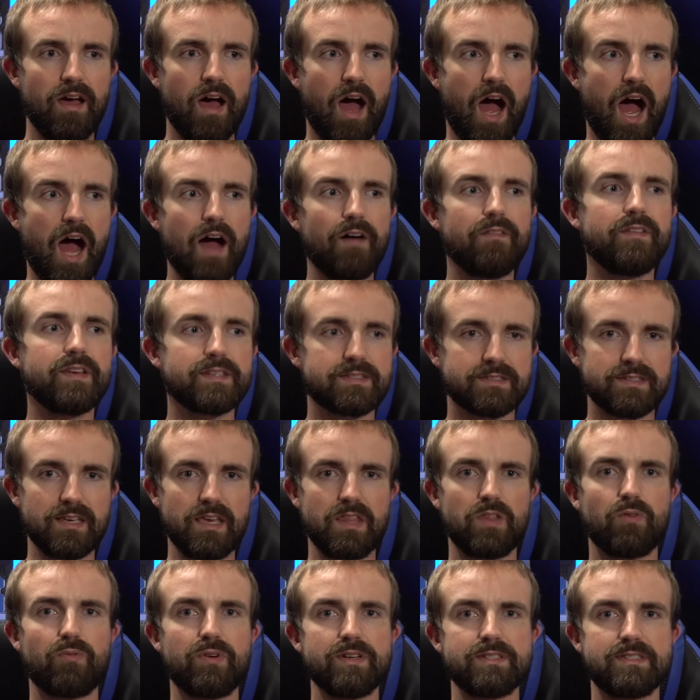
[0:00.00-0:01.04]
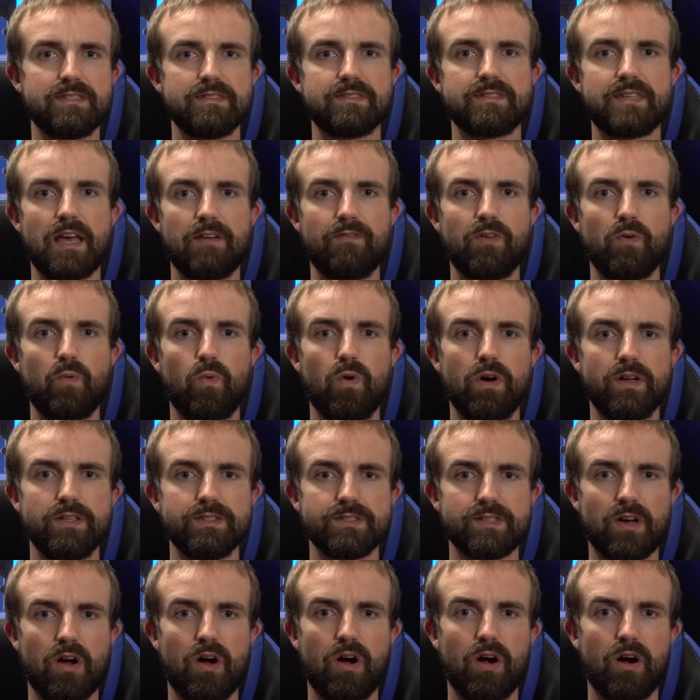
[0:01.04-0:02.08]
Obviously, the Ryzen 7
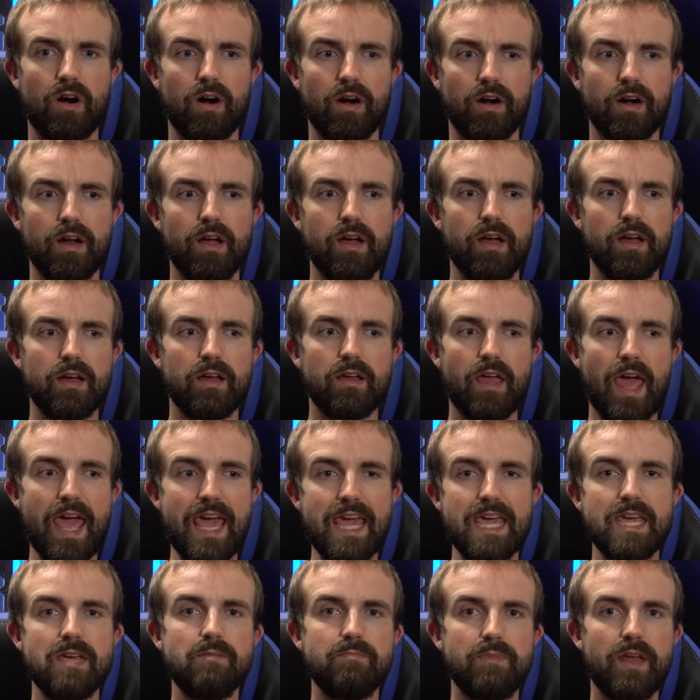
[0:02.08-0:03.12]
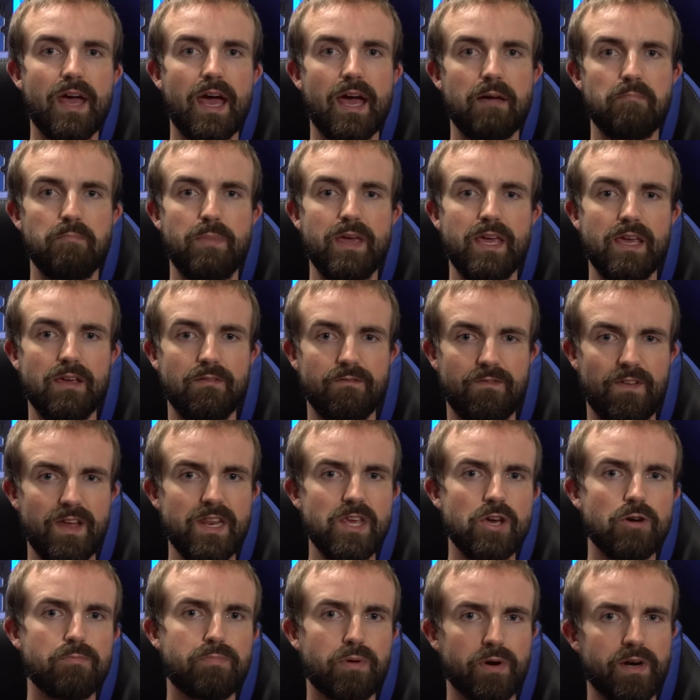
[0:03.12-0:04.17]
ones are aimed at being
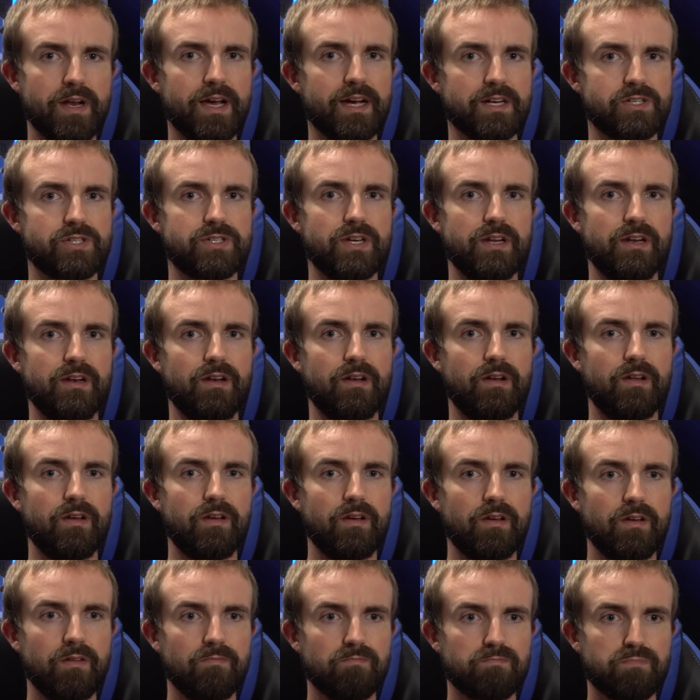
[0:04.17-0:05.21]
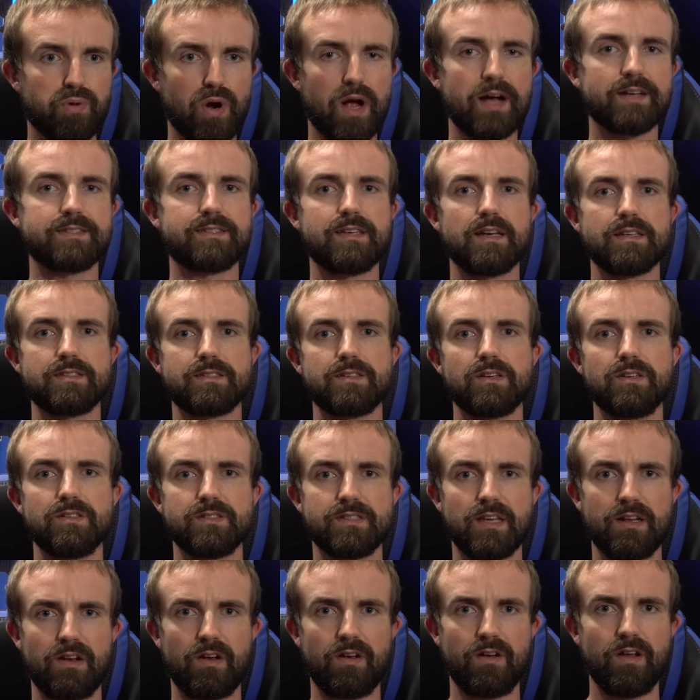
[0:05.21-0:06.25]
video production
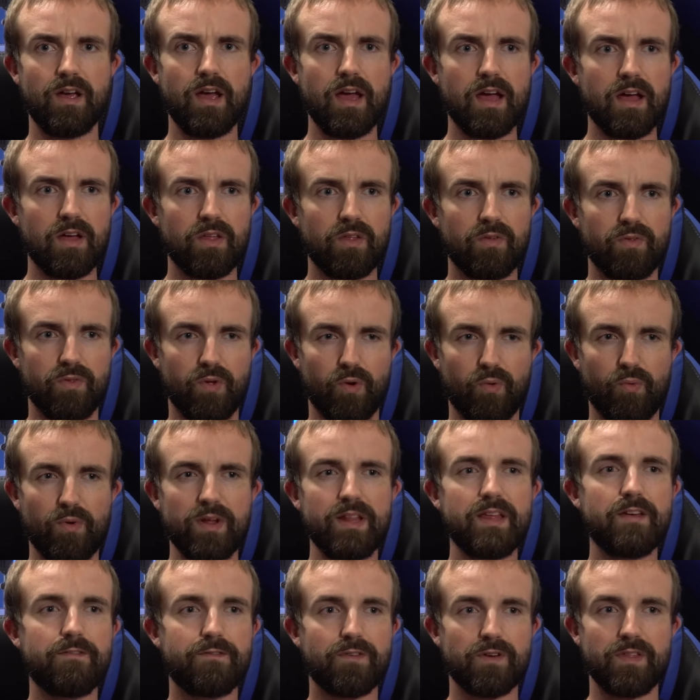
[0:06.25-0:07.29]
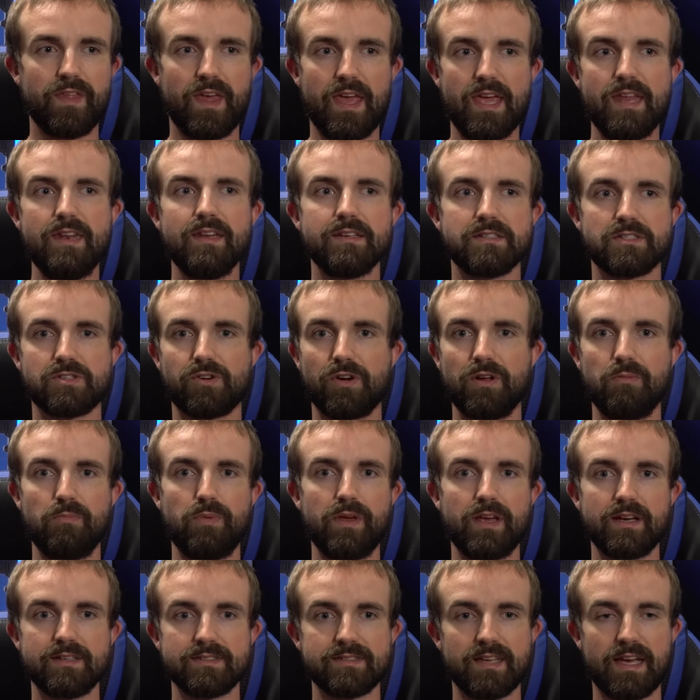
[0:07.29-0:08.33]
processors, and they're really for the industry
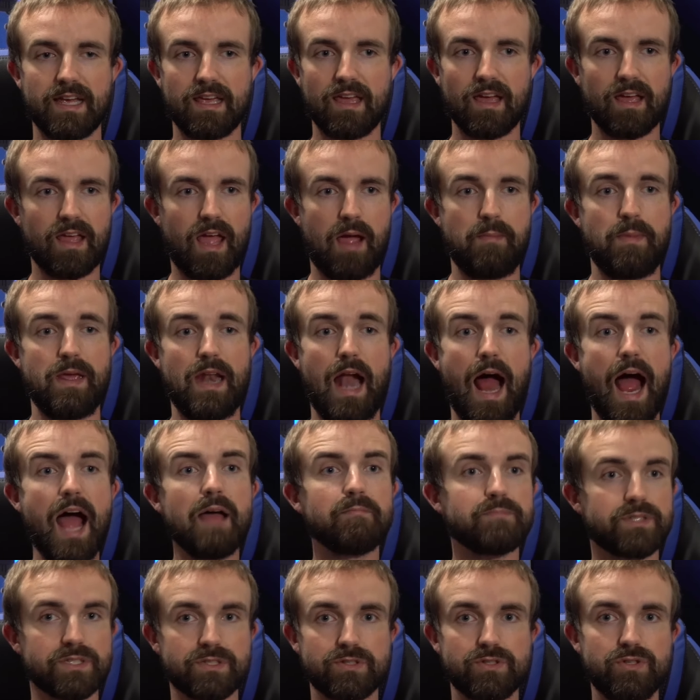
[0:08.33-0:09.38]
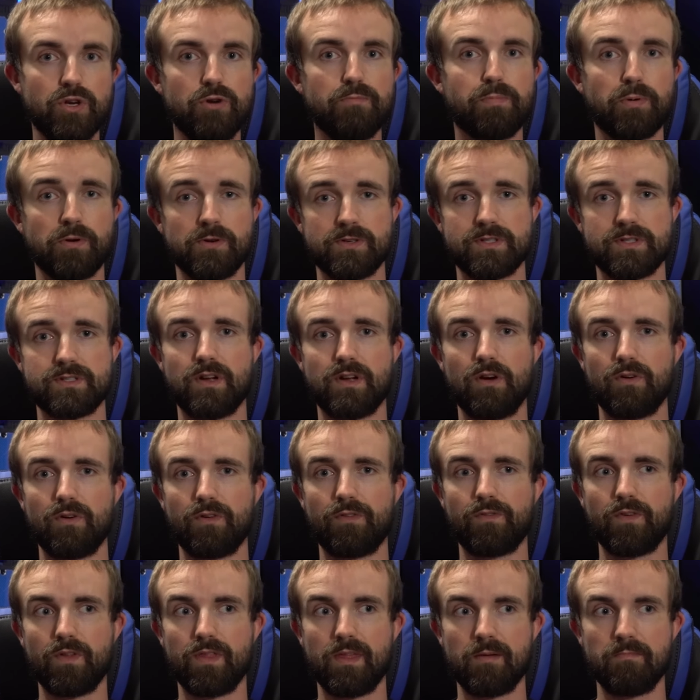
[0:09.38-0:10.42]
because, I'm super stoked
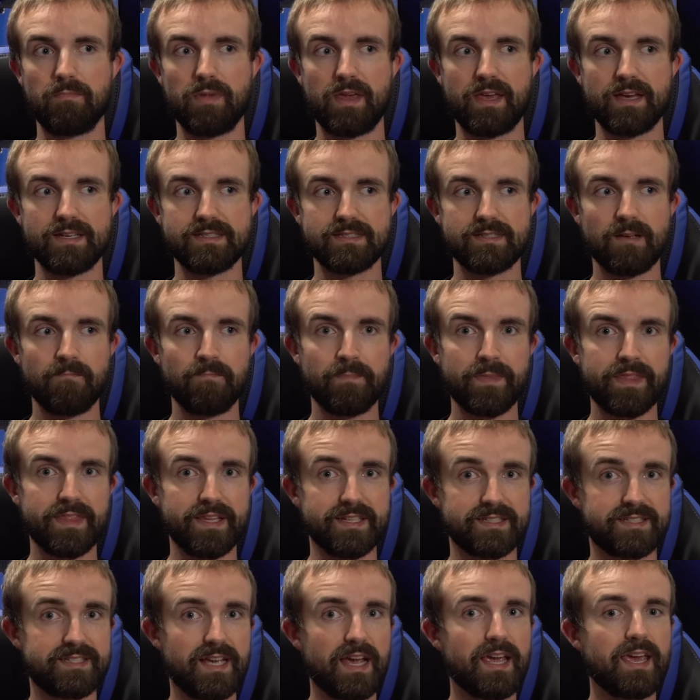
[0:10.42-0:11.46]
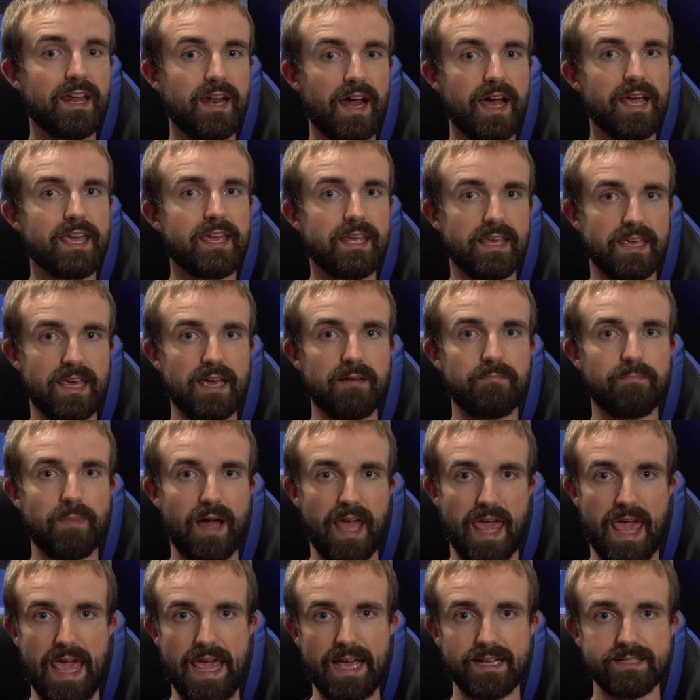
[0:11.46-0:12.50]
for them because the second I can get my
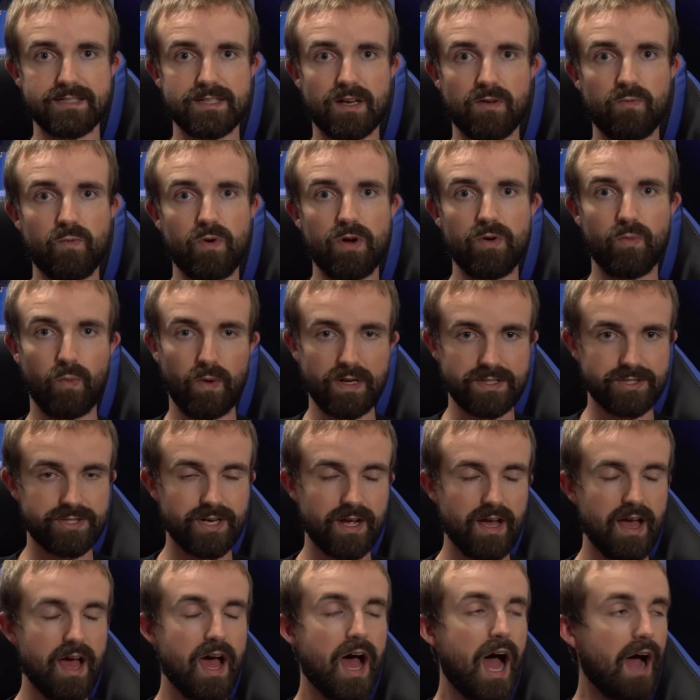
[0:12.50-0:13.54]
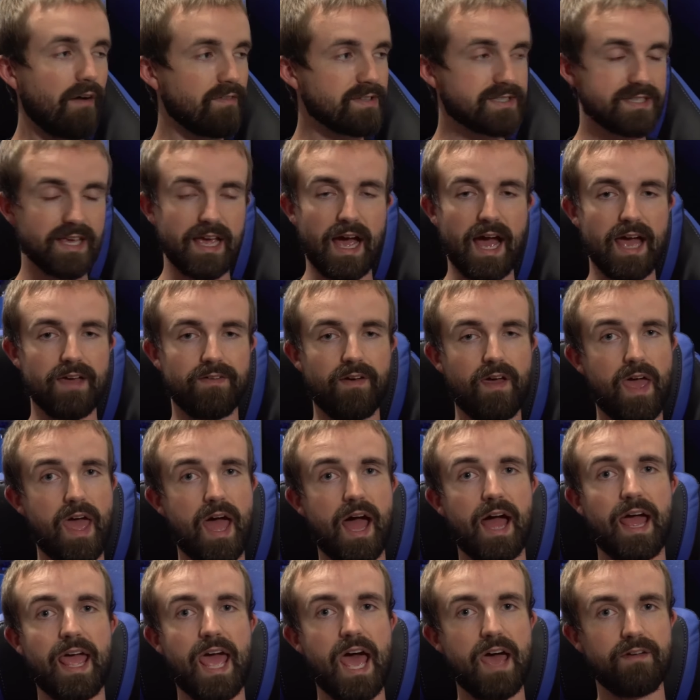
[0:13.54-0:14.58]
hands on one, which obviously
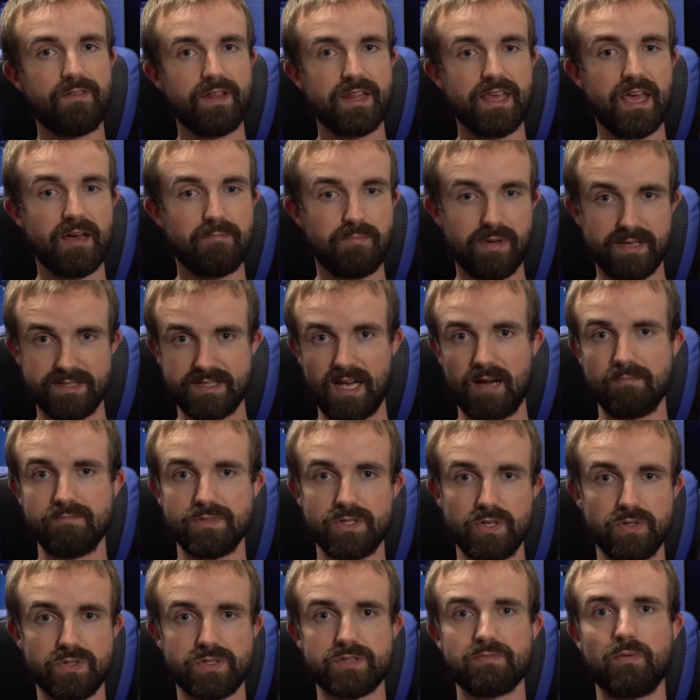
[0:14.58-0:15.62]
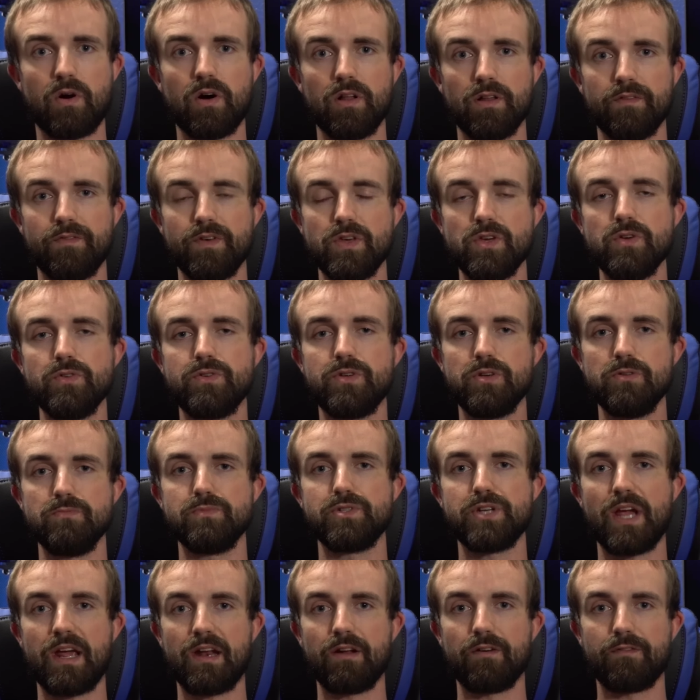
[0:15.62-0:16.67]
I haven't yet because I'm too small of a YouTube
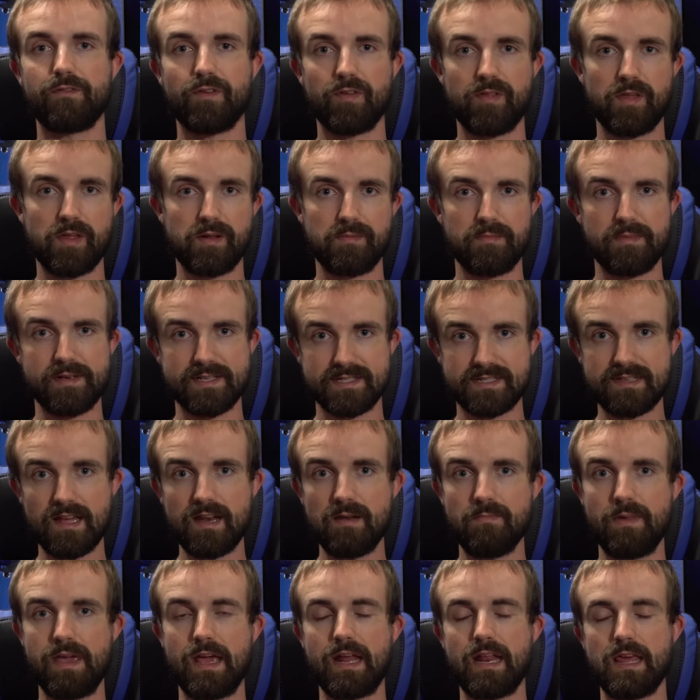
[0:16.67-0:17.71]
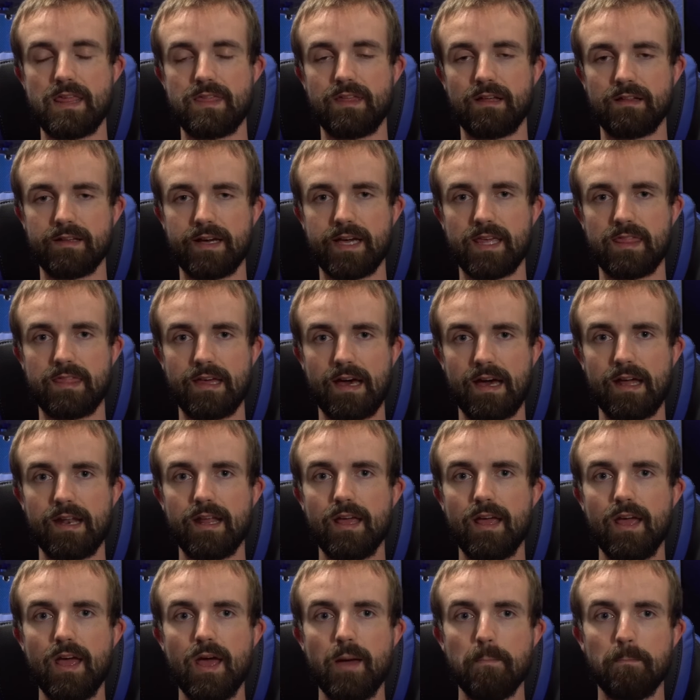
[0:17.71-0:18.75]
channel for them to send me anything like that,
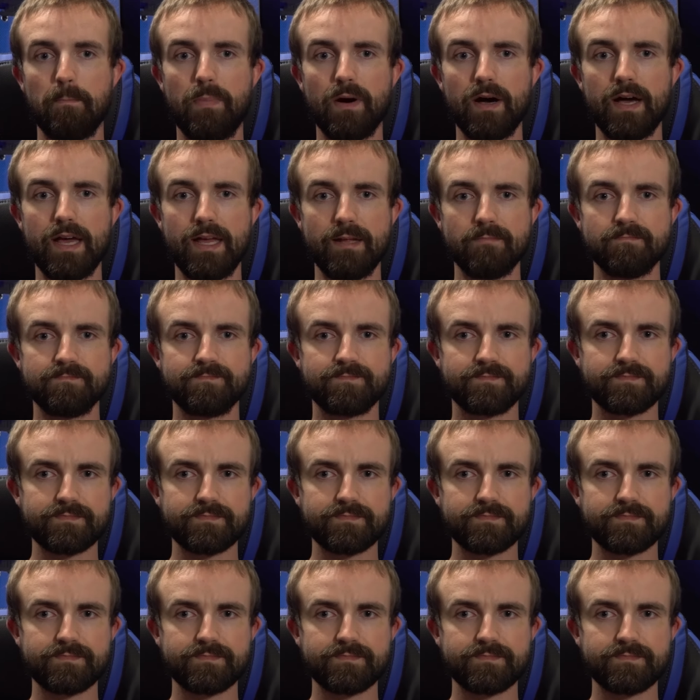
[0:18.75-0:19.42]
but